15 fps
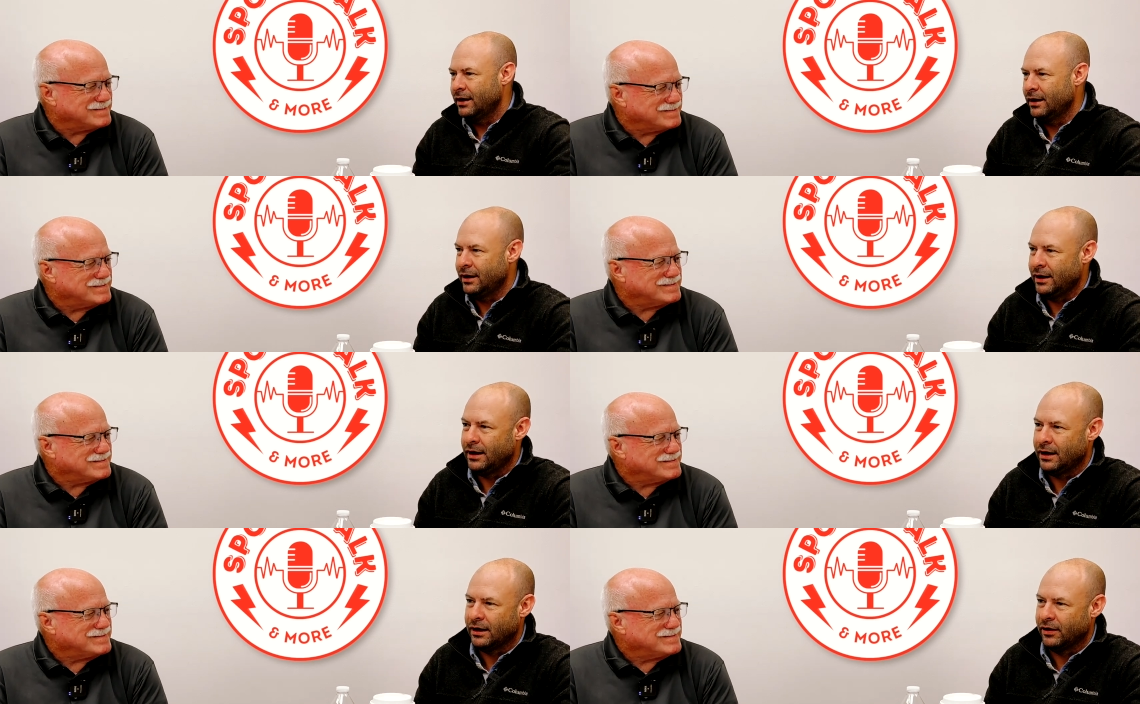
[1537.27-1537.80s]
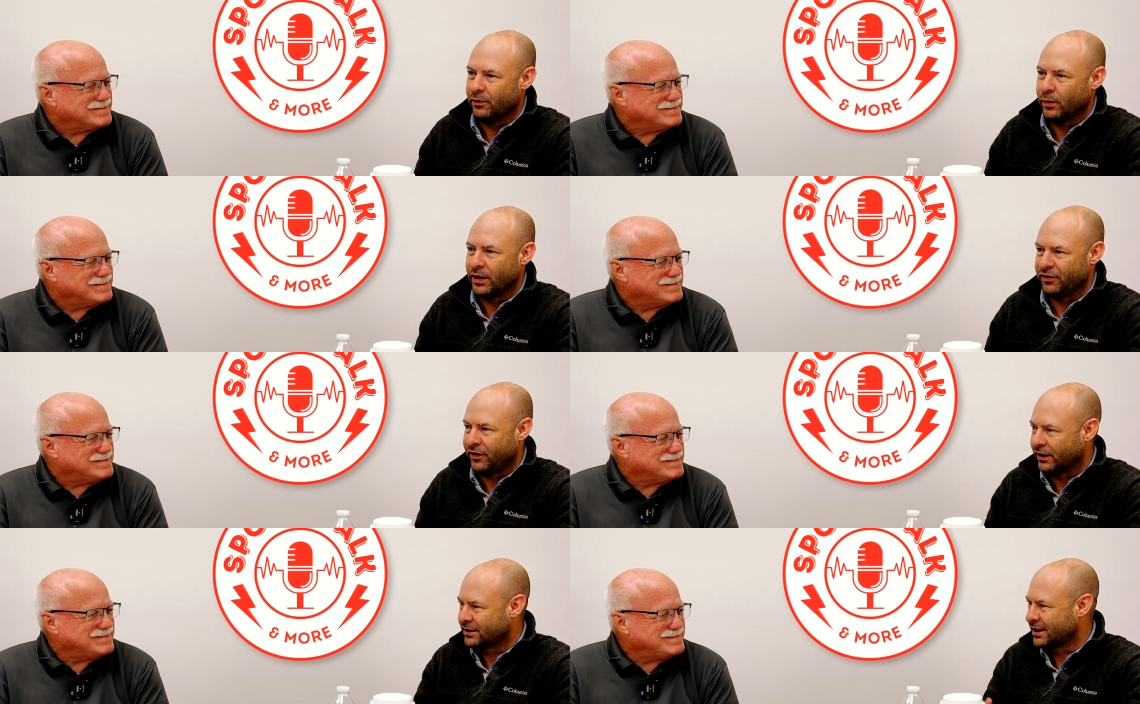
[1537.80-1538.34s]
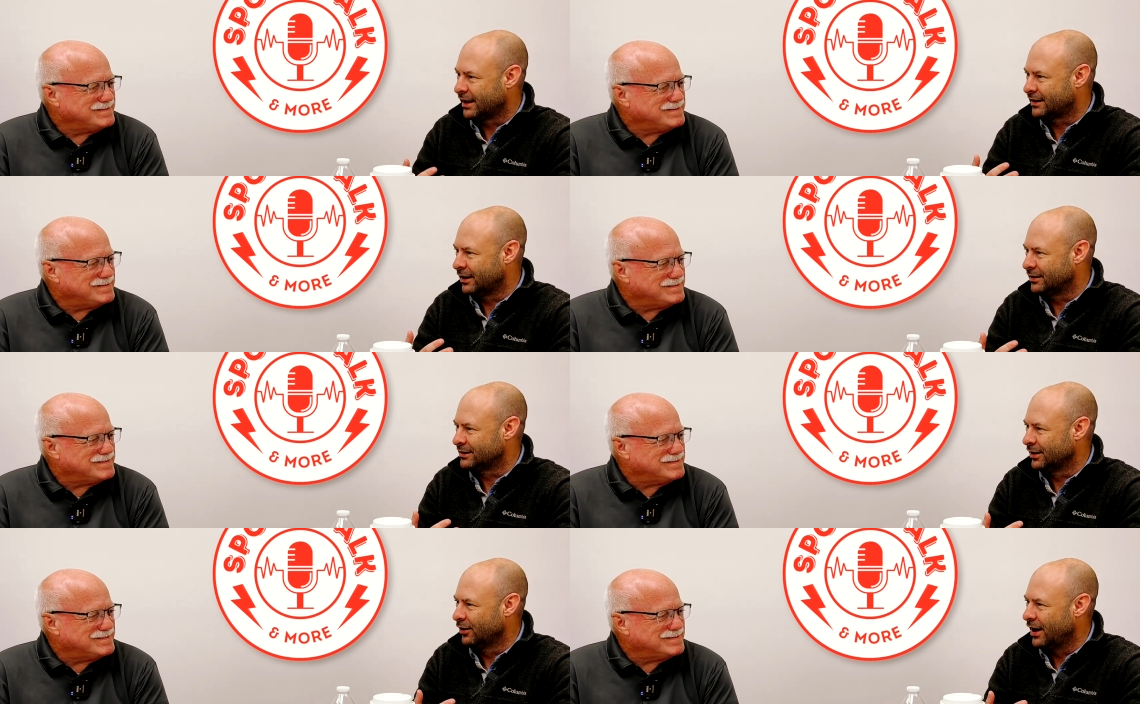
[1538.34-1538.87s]
Speaker 1: Yeah. And when he first got there,
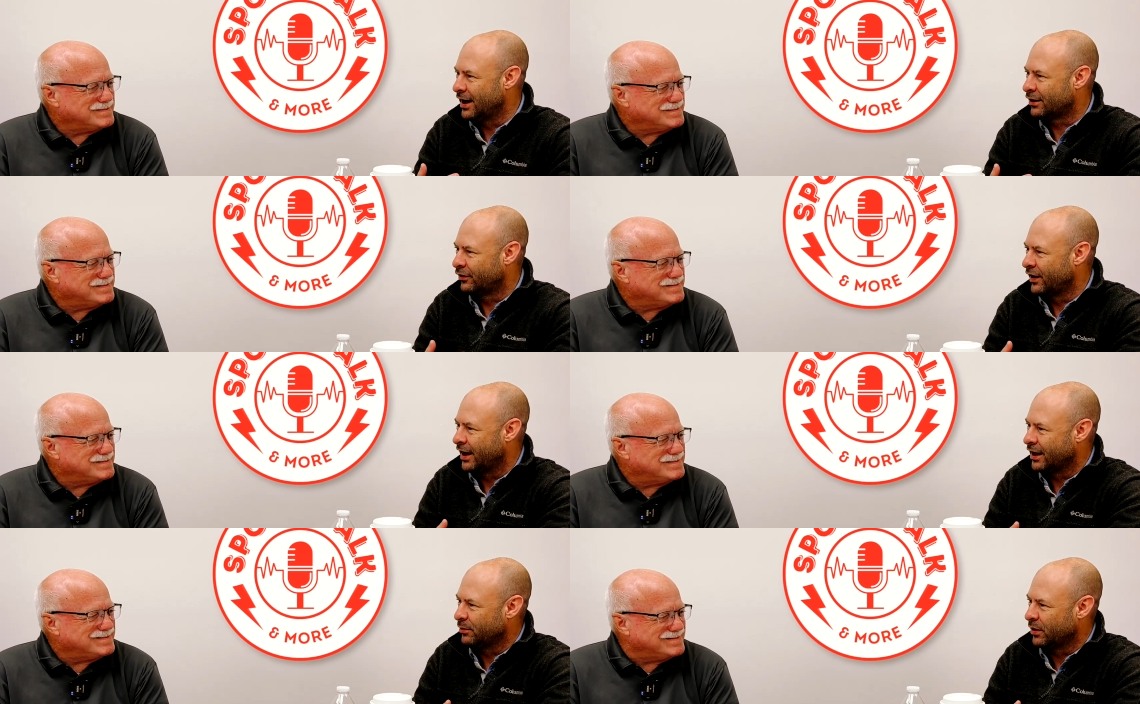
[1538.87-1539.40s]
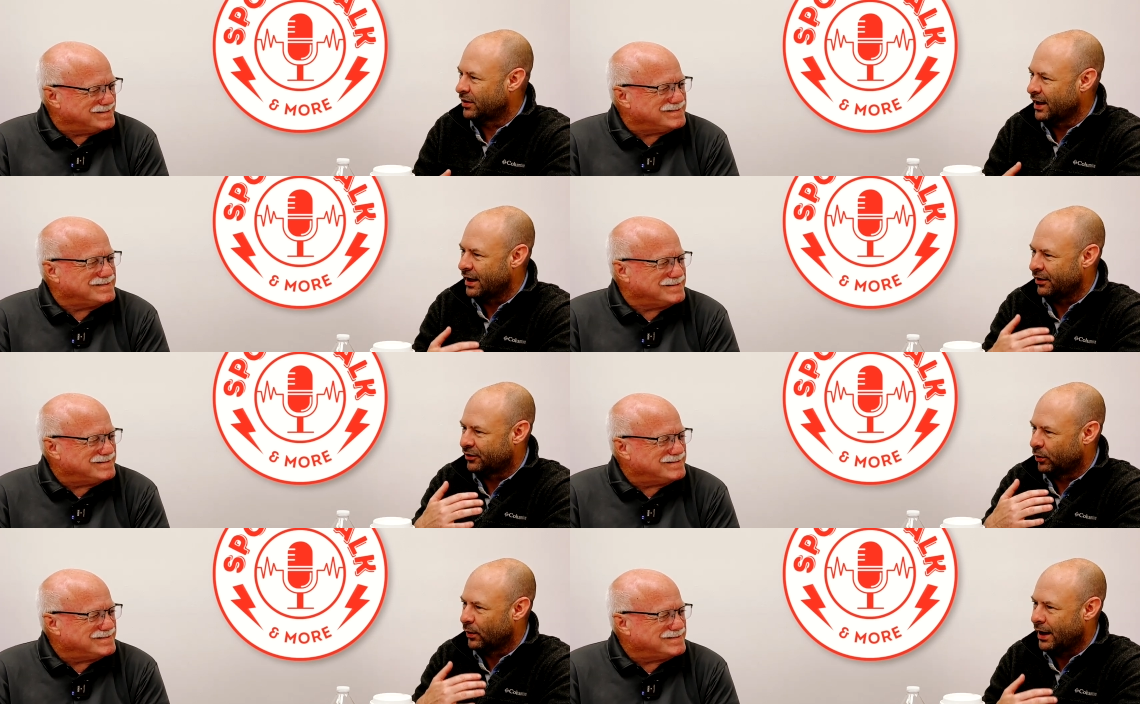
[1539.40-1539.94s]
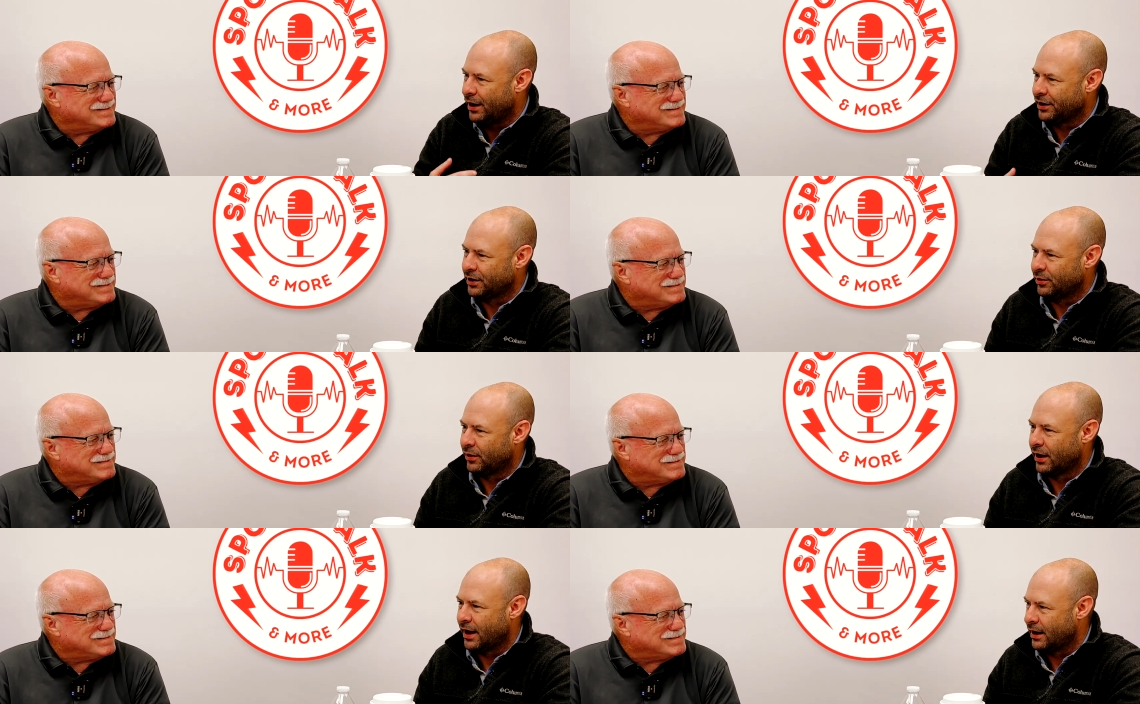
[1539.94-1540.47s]
it was a little aggravating, but then after a while, you
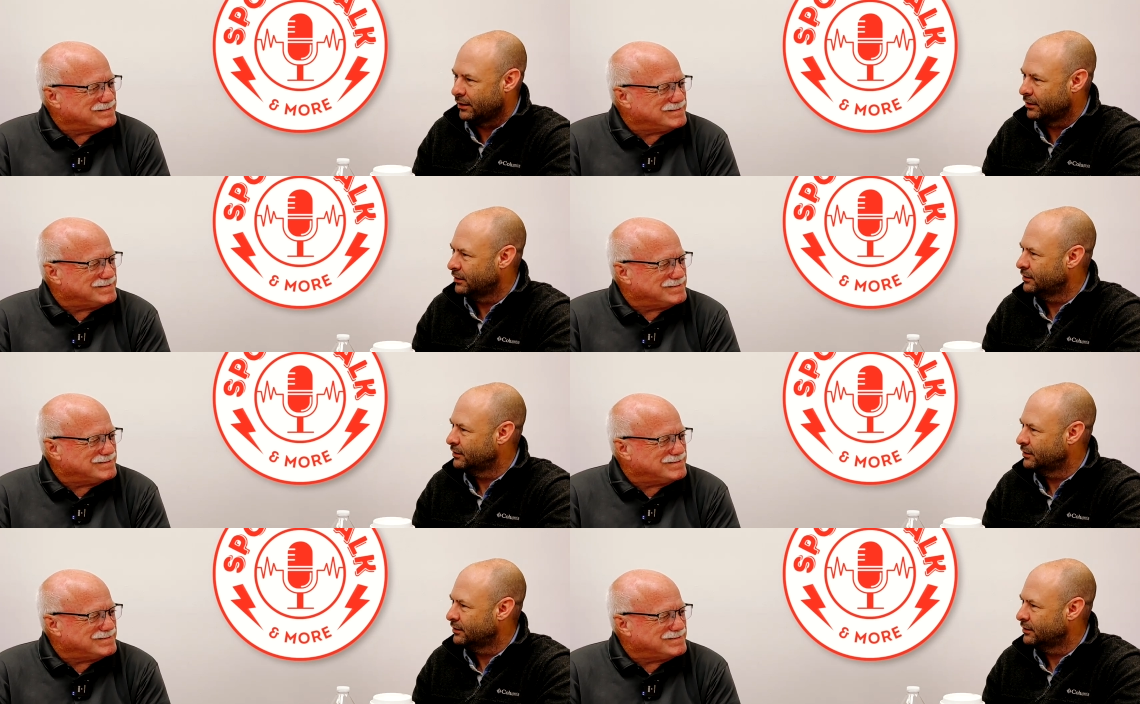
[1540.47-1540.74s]
were like,